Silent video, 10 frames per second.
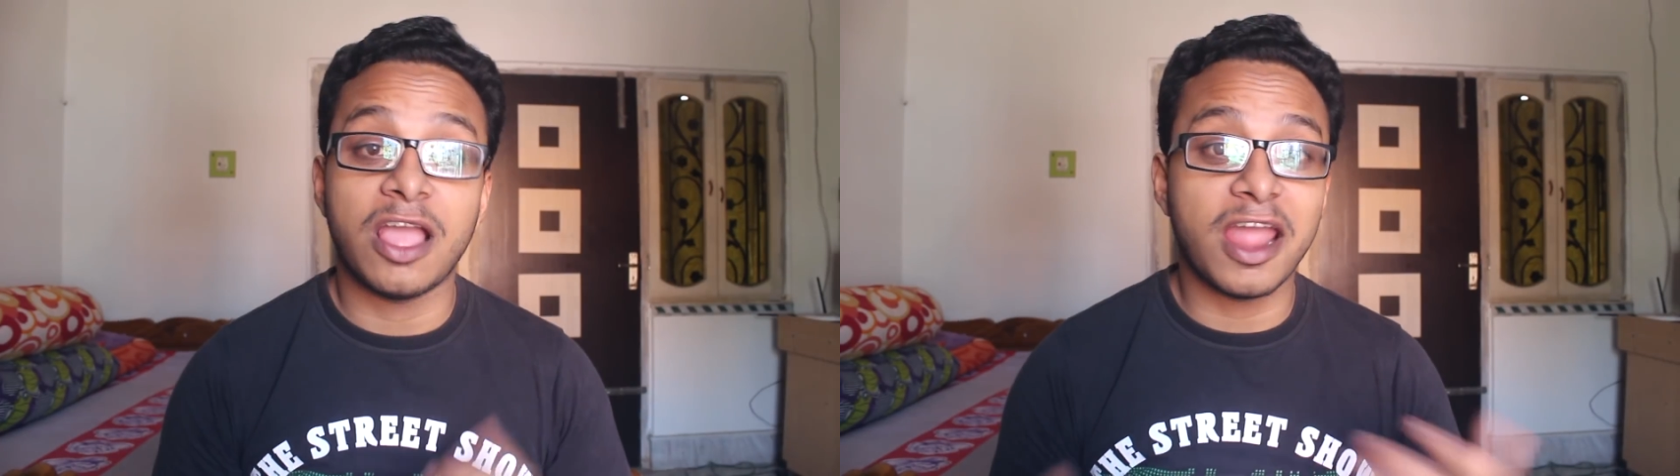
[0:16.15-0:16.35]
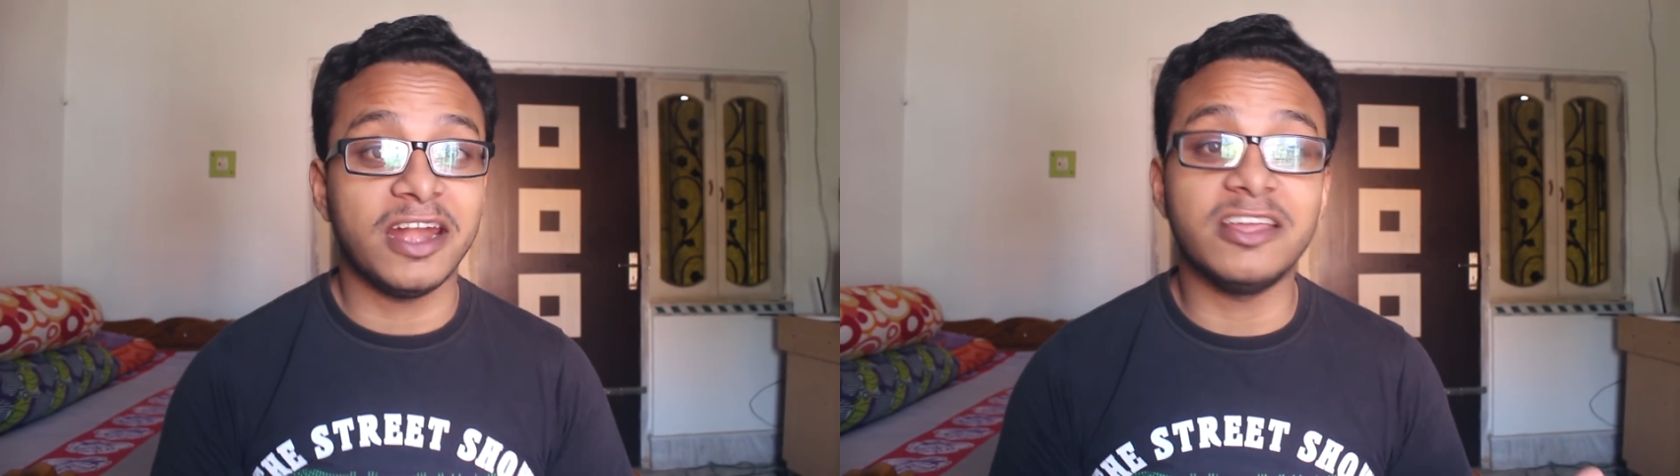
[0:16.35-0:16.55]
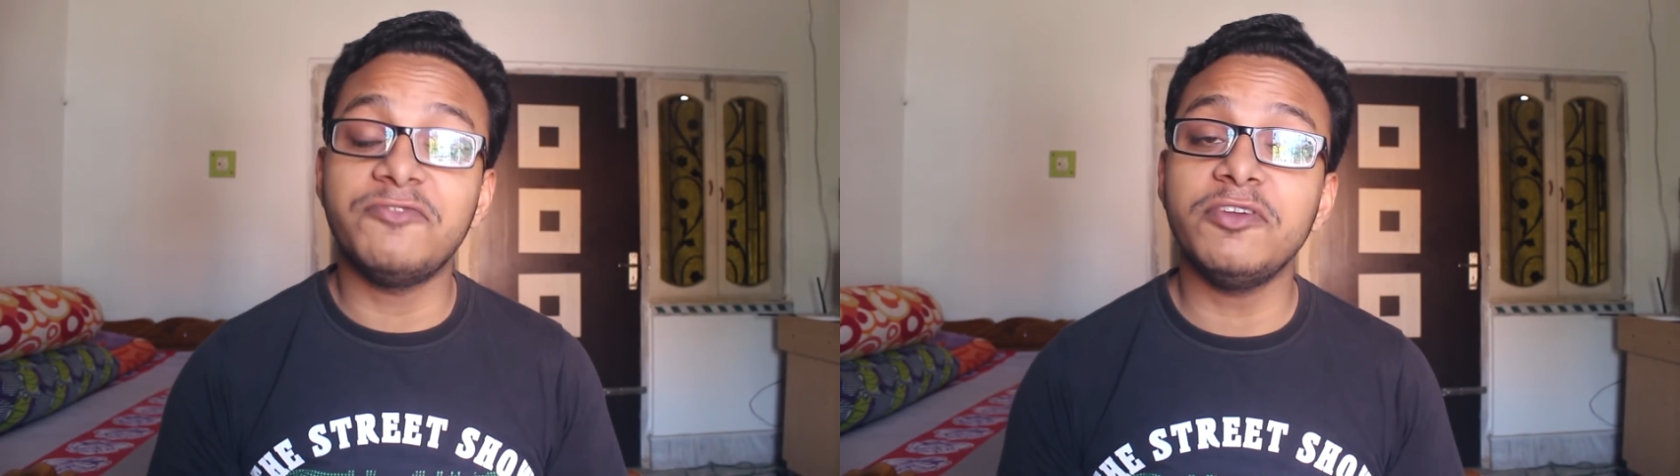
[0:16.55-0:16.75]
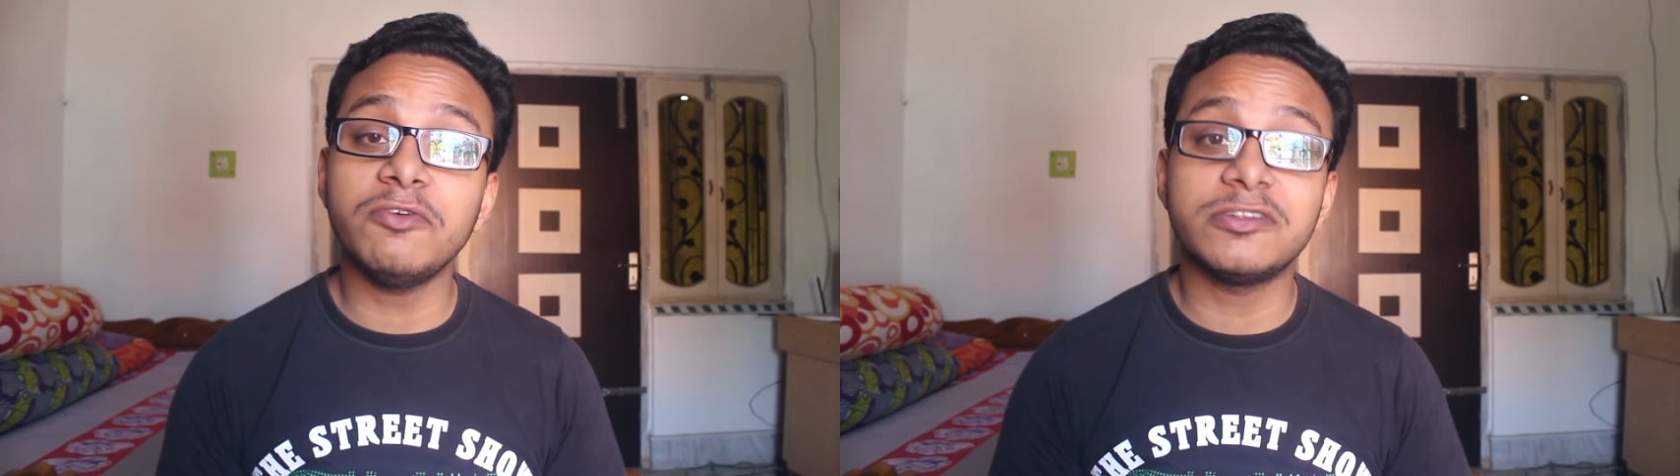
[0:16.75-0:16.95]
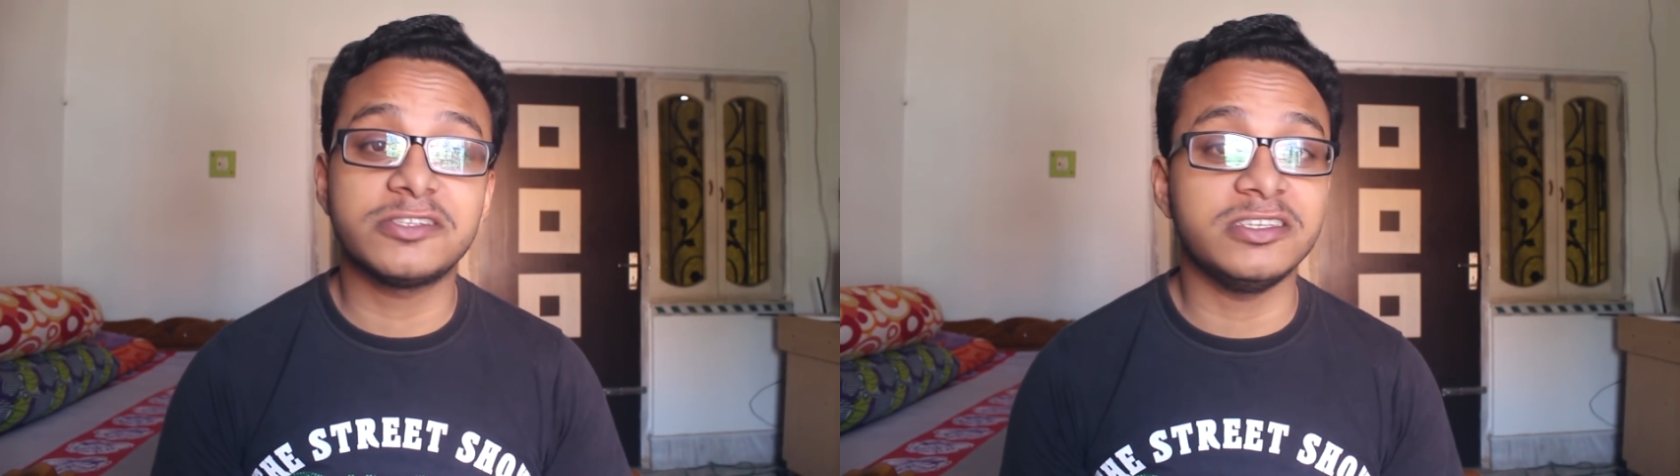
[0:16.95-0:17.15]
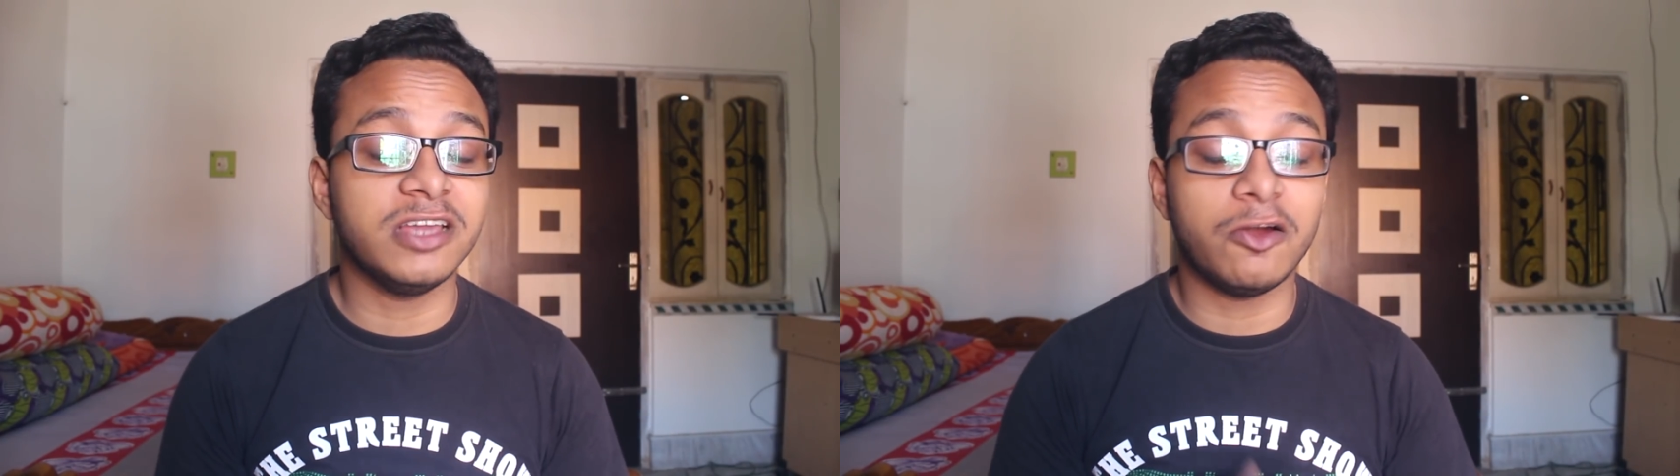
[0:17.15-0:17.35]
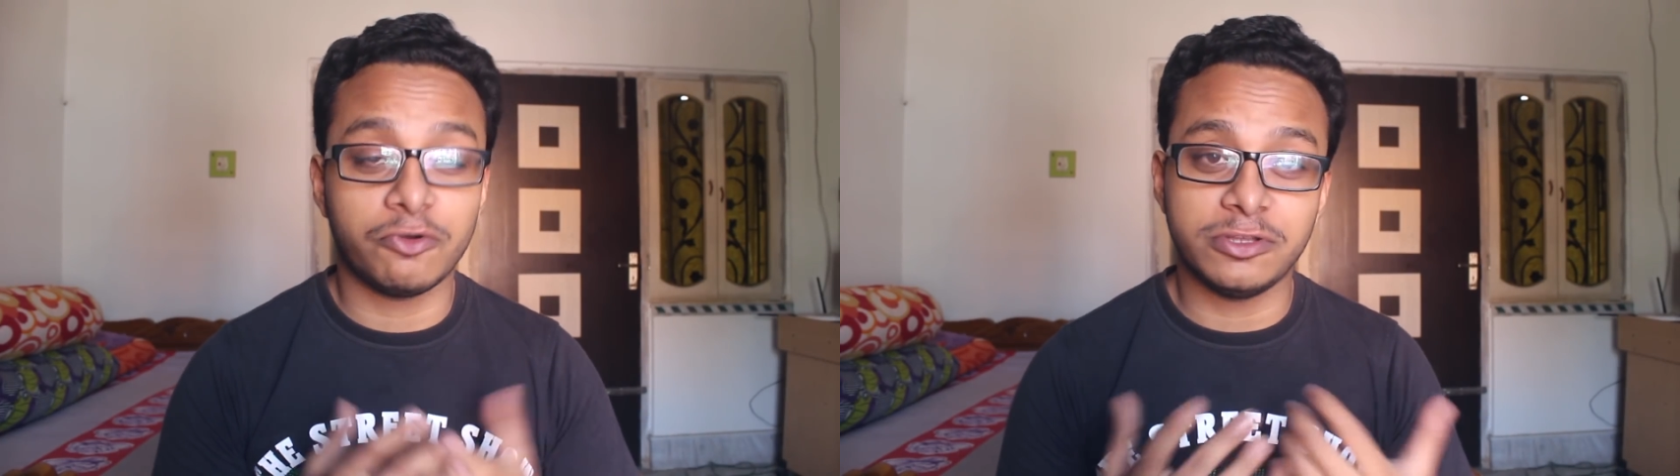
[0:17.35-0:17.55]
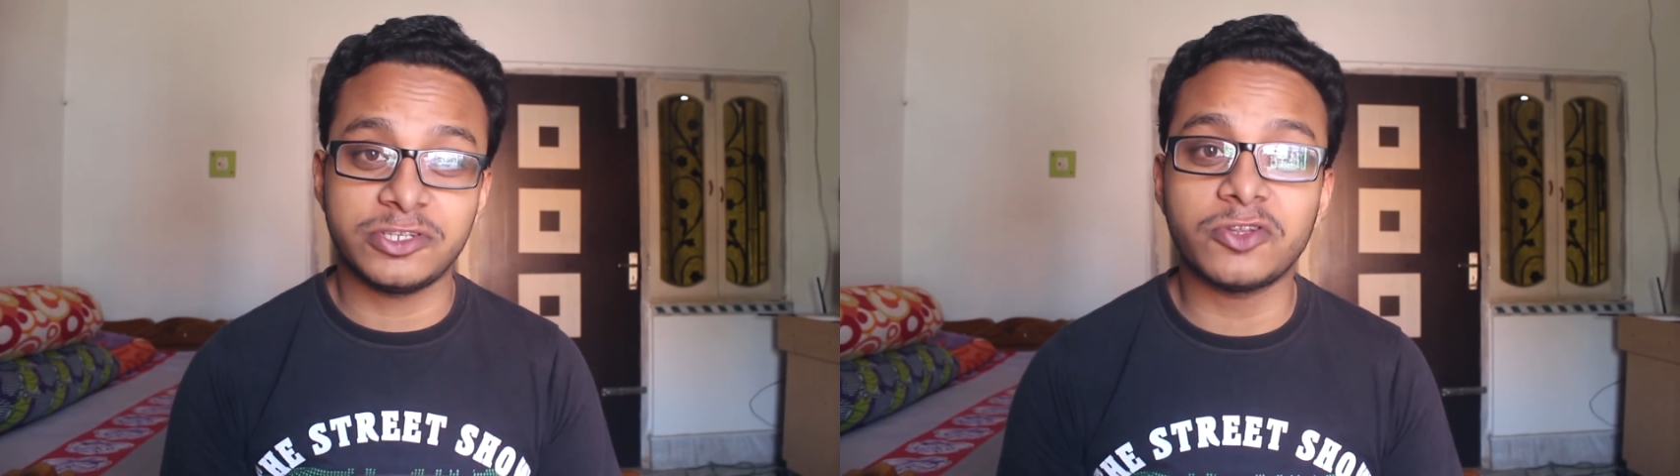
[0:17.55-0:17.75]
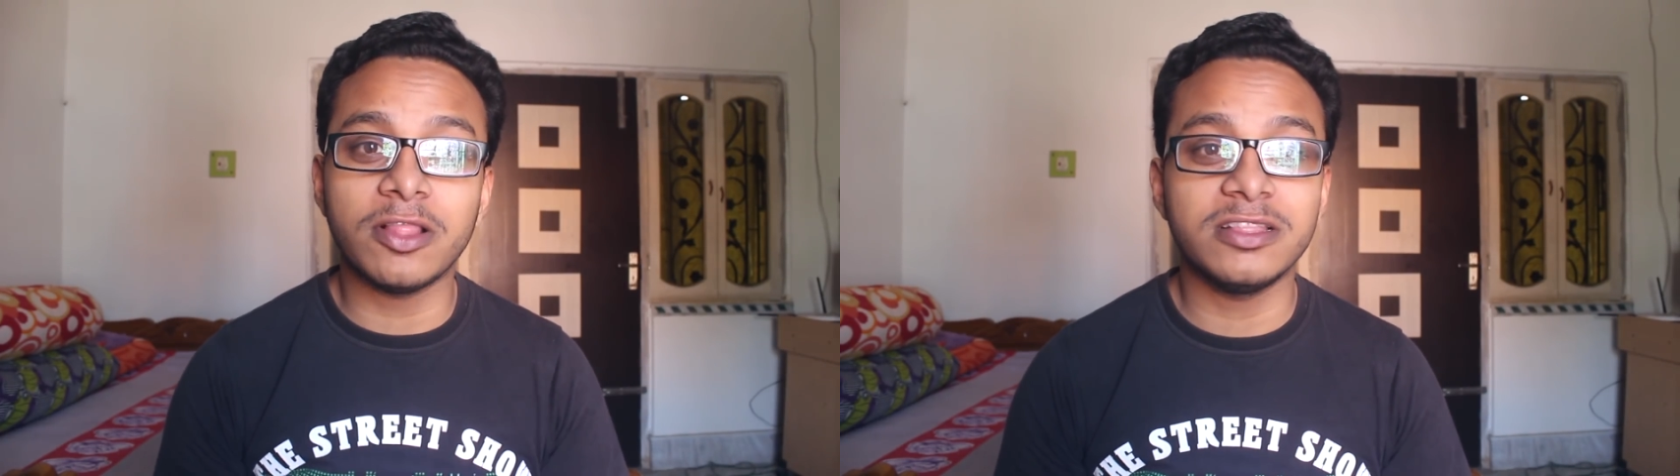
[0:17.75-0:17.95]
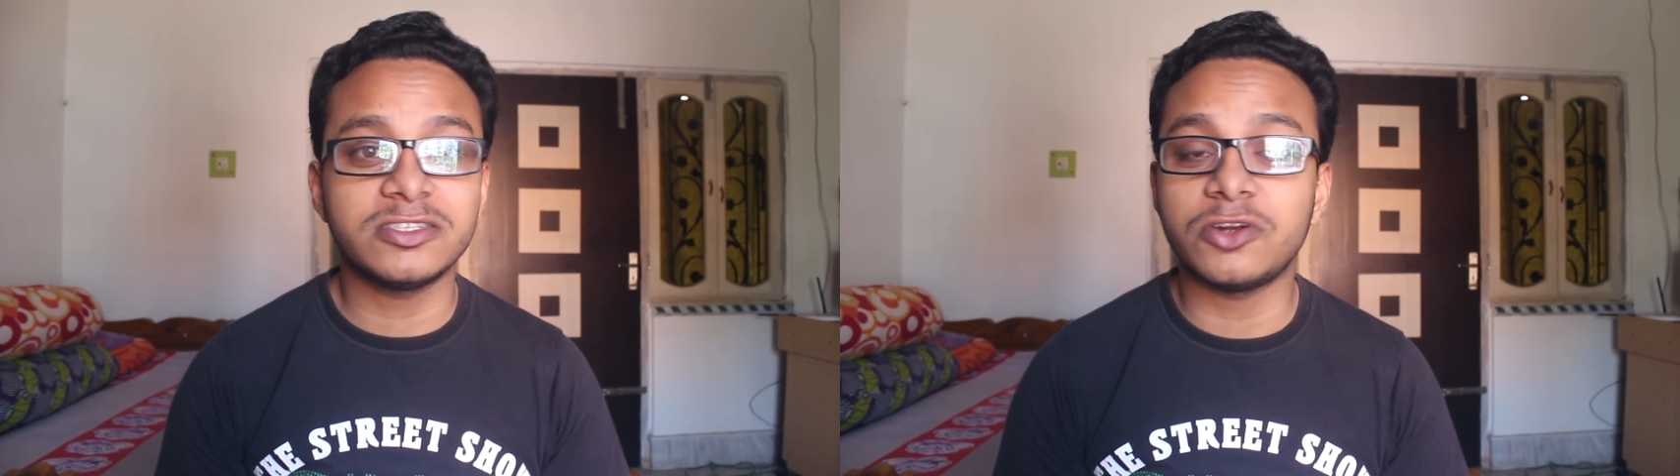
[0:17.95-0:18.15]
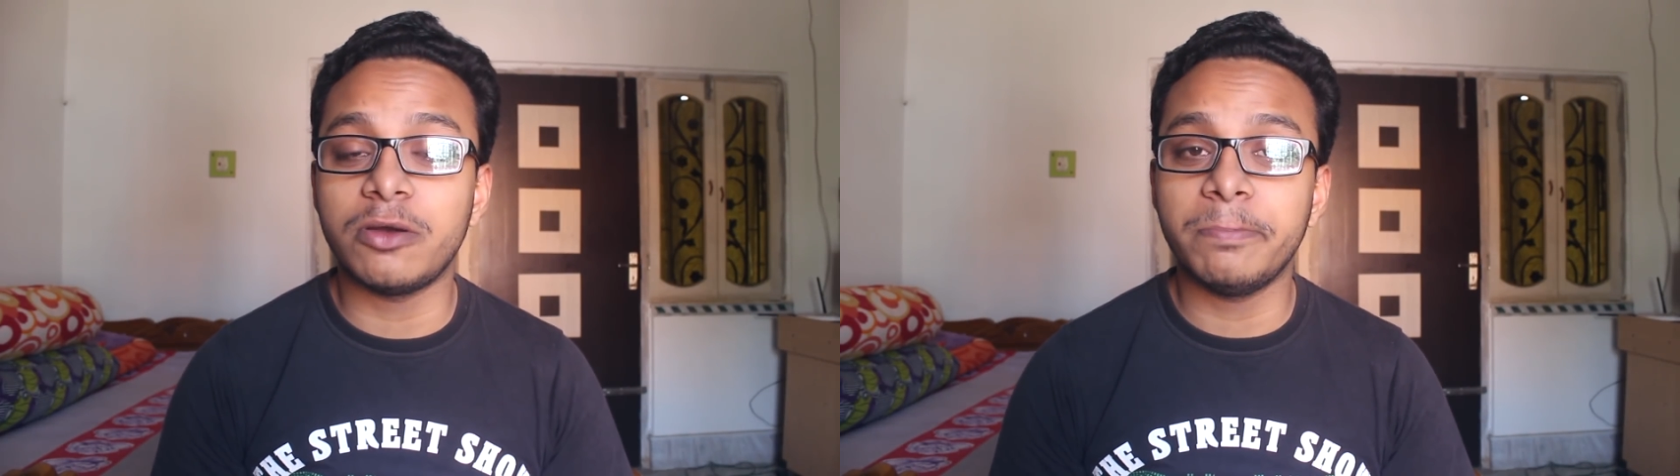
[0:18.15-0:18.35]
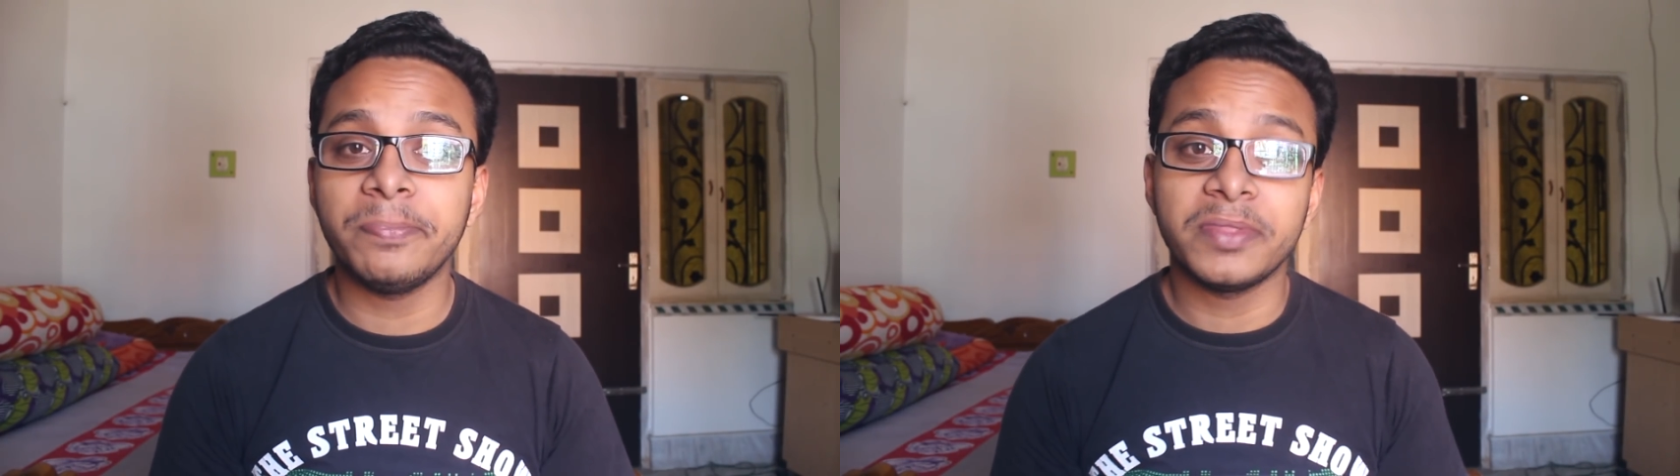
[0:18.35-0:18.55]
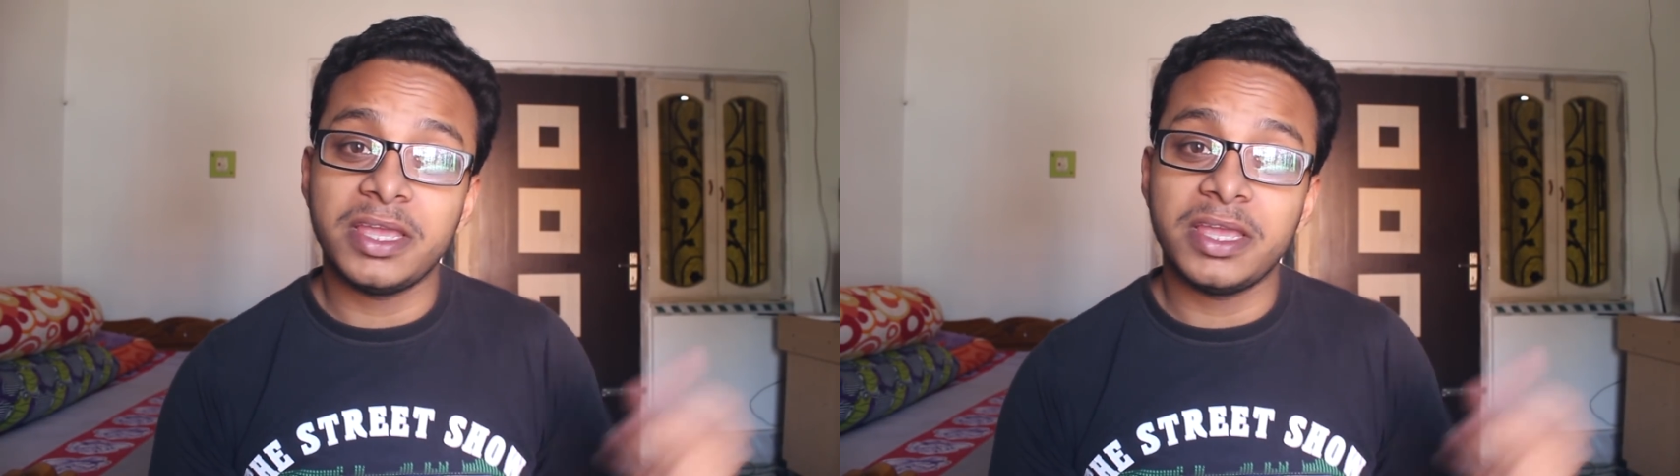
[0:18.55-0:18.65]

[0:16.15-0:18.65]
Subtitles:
and if you wanna see how to install this ROM,